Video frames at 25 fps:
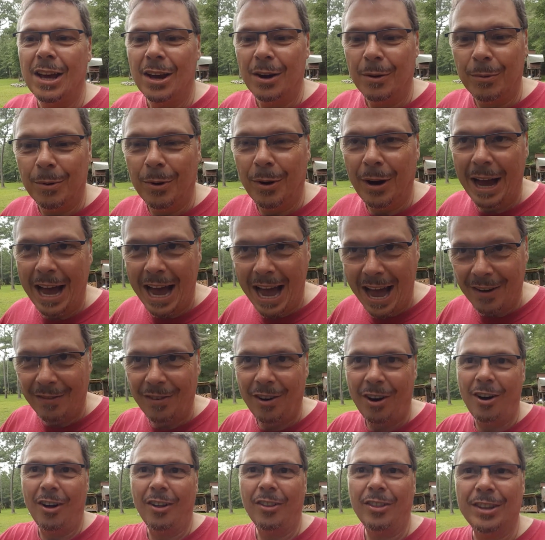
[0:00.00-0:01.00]
we'll have
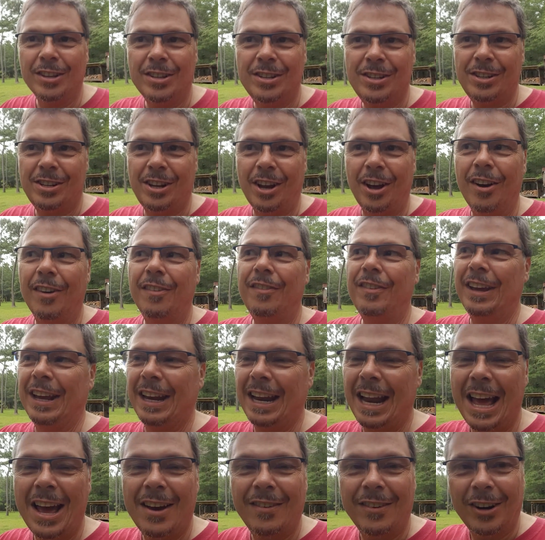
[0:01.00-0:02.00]
all this stuff and
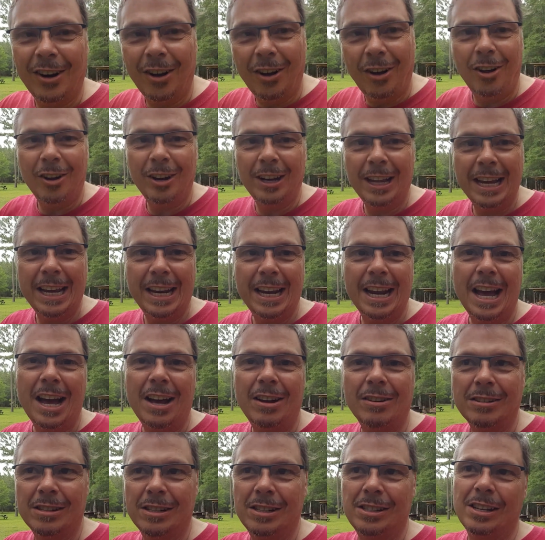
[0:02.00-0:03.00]
have it all laid
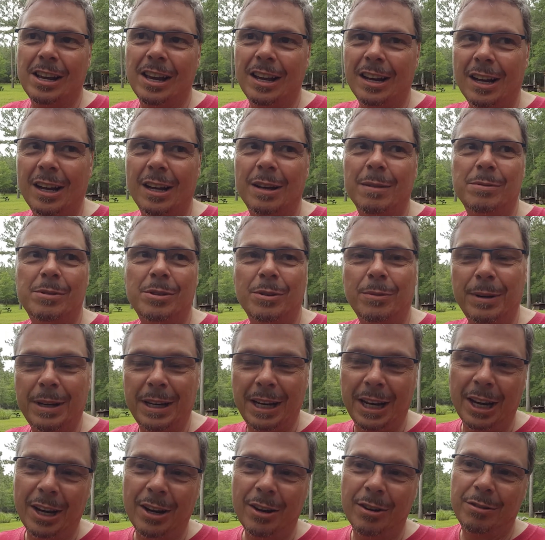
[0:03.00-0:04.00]
out and set up so we
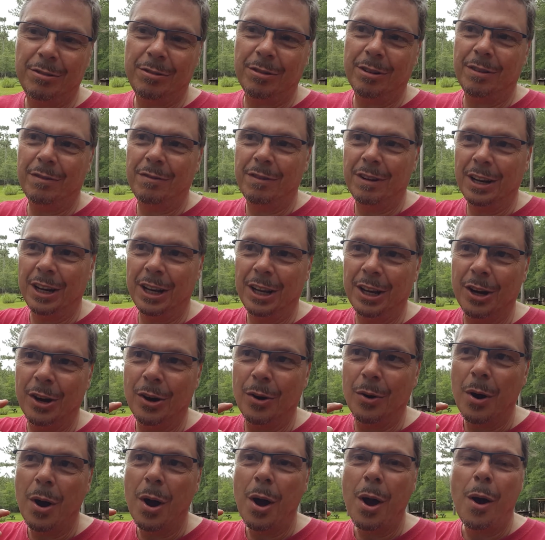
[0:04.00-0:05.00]
can go through the
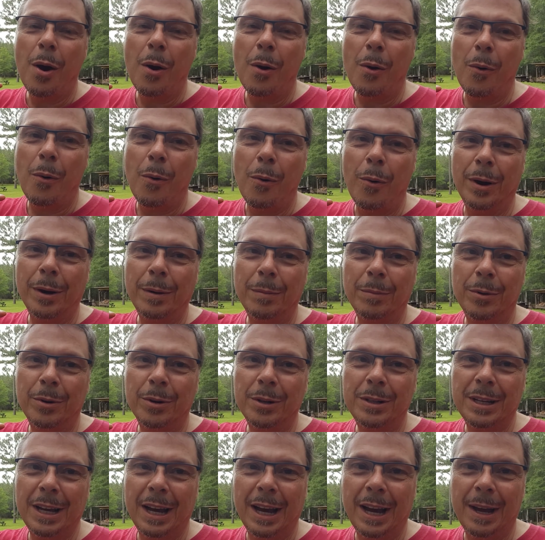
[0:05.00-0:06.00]
video one more
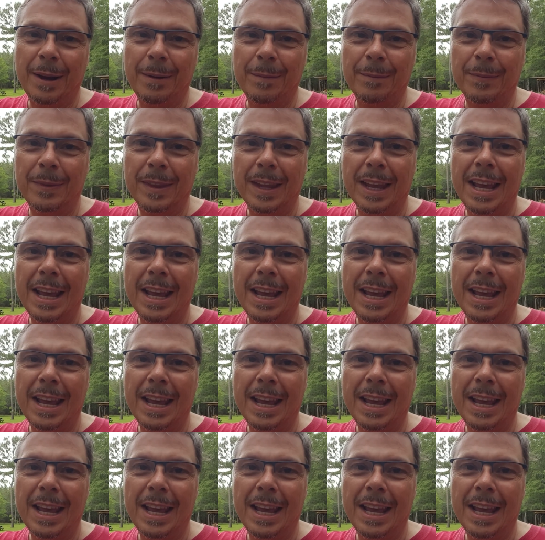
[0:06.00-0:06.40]
time.